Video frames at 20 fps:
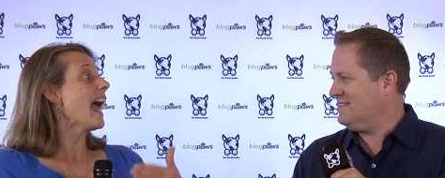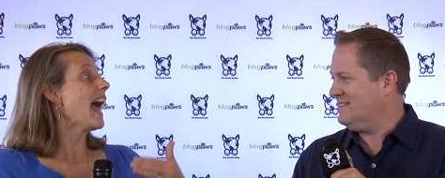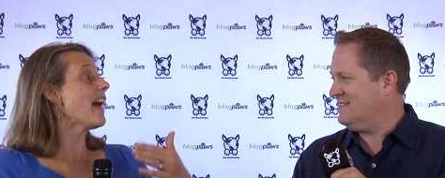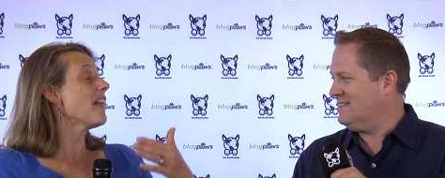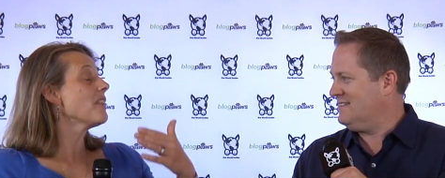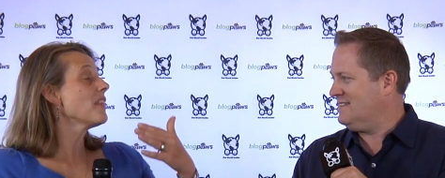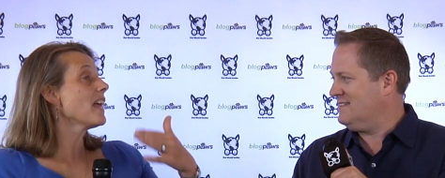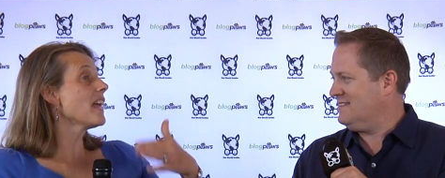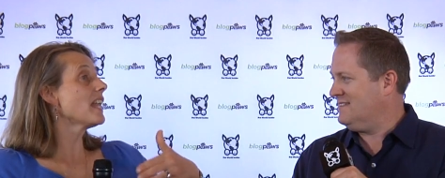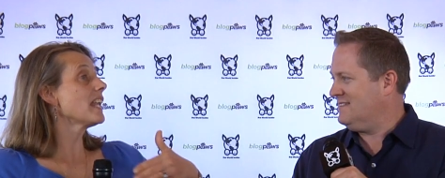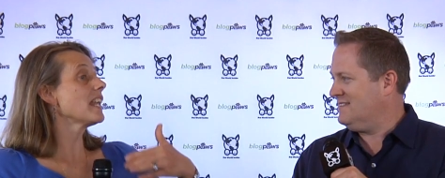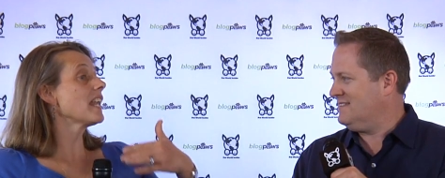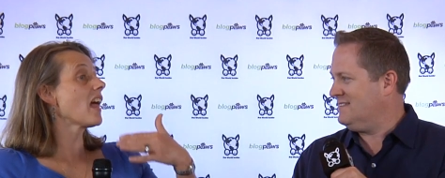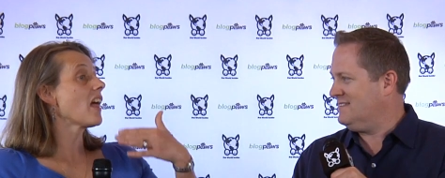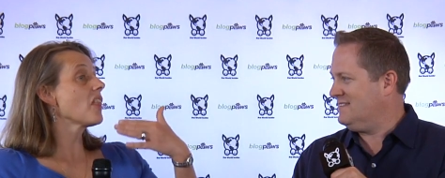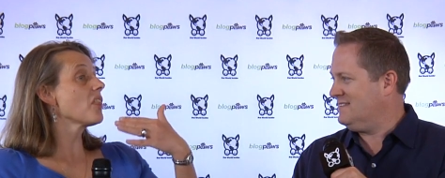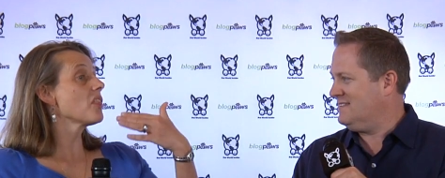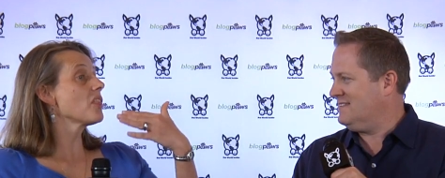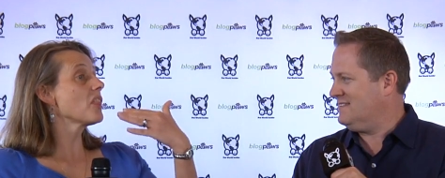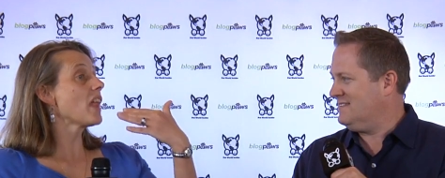Speaker 1: and
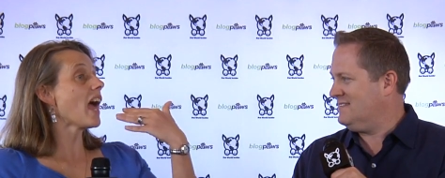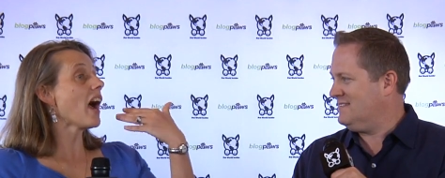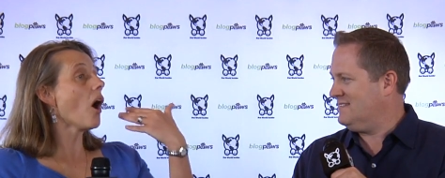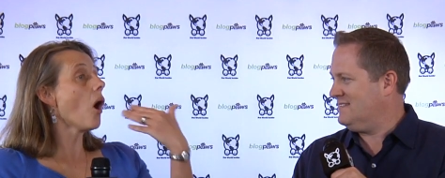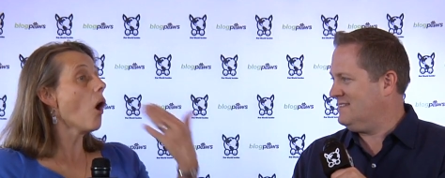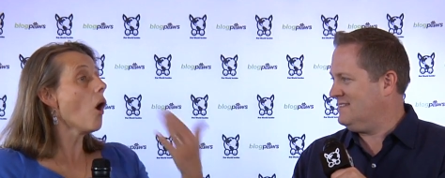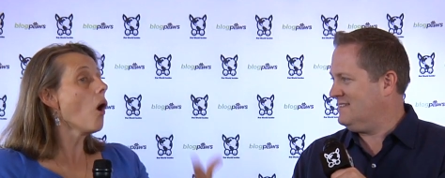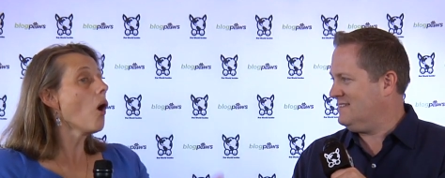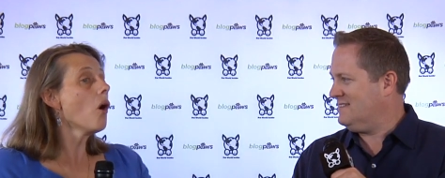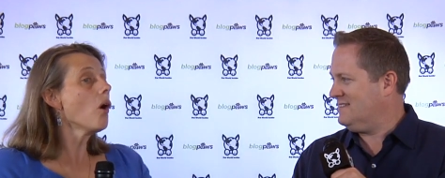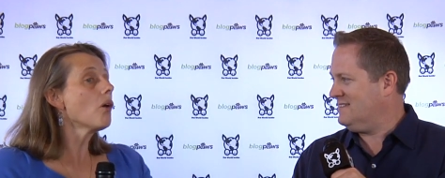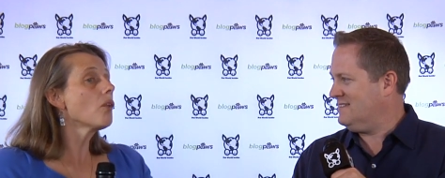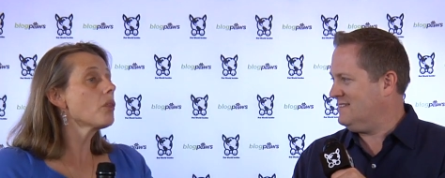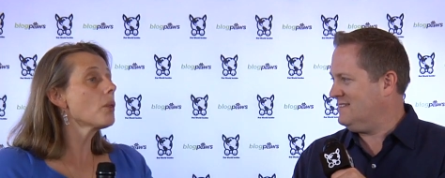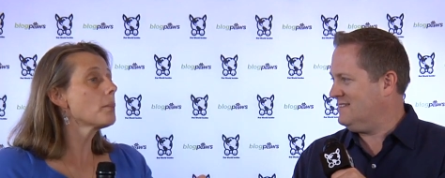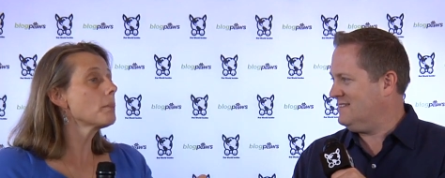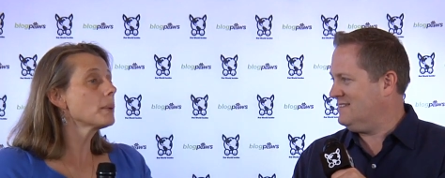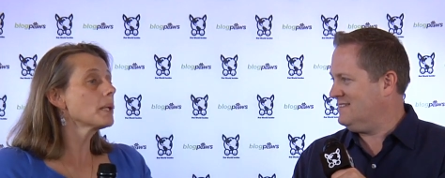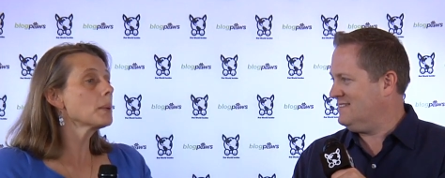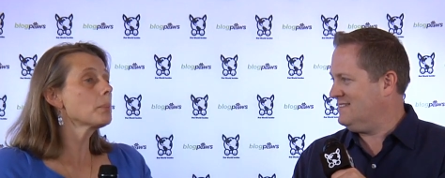then all
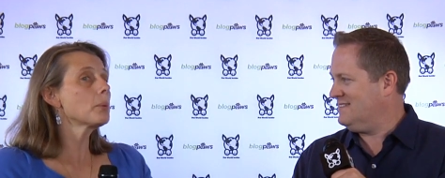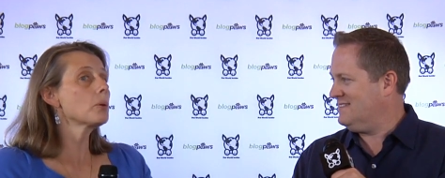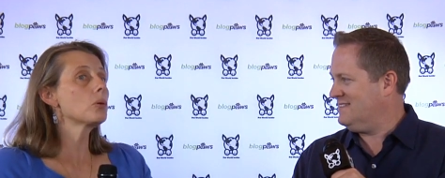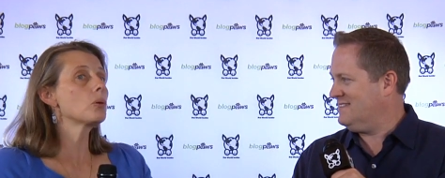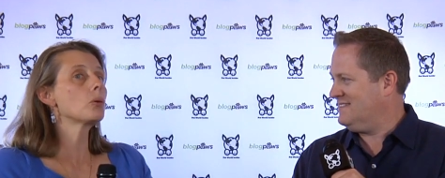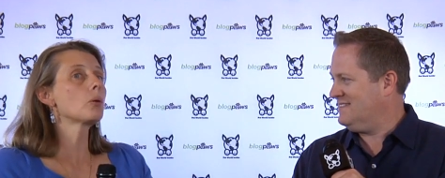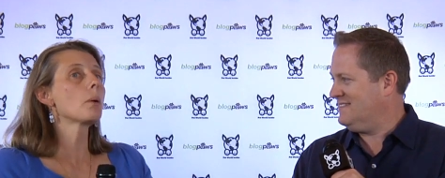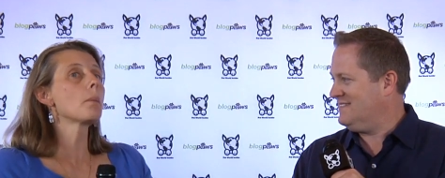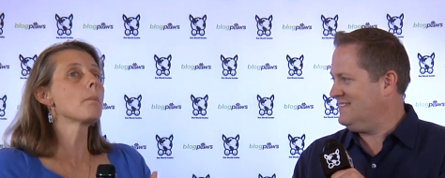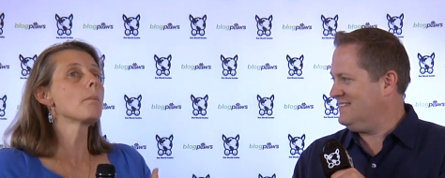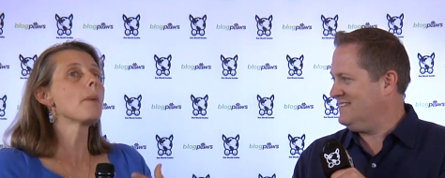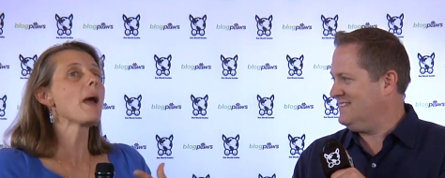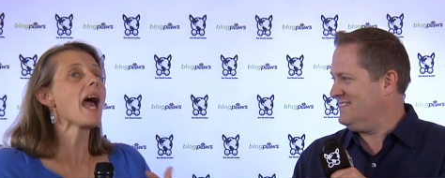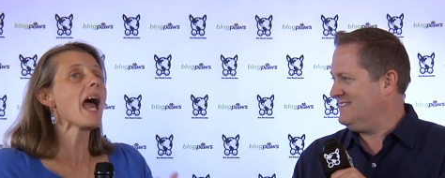the people who are